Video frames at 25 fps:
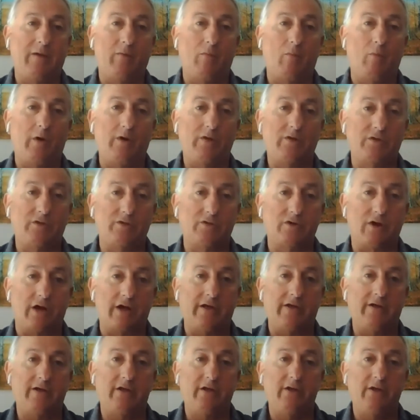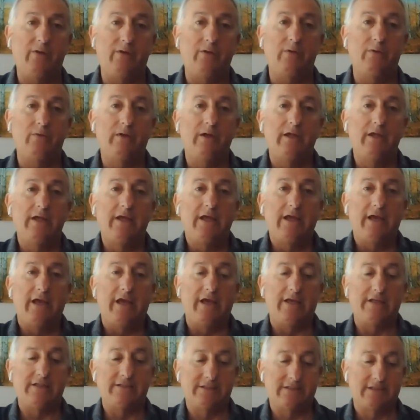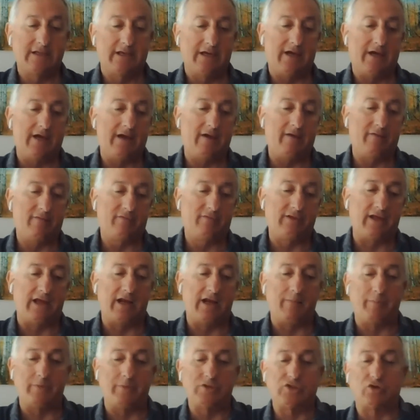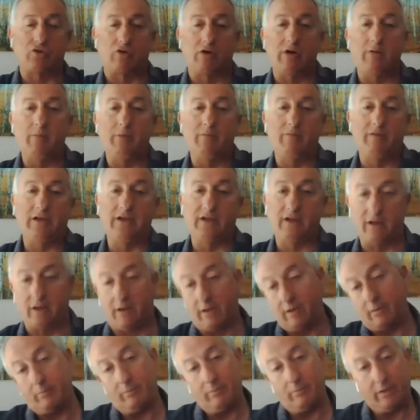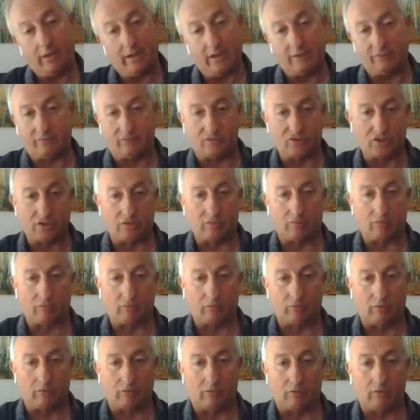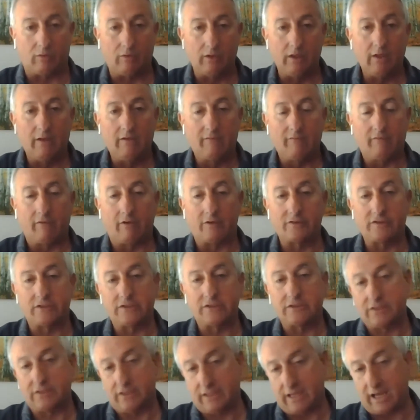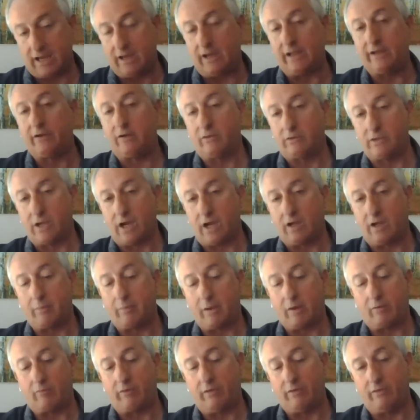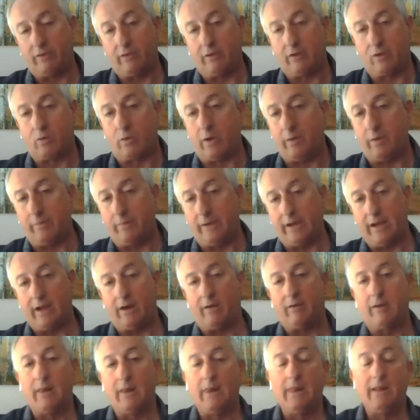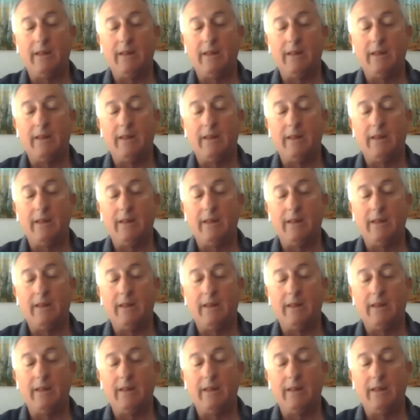And what you're trying to do is set up a stream of income as a general rule versus kind of like you're talking about renting the equipment out.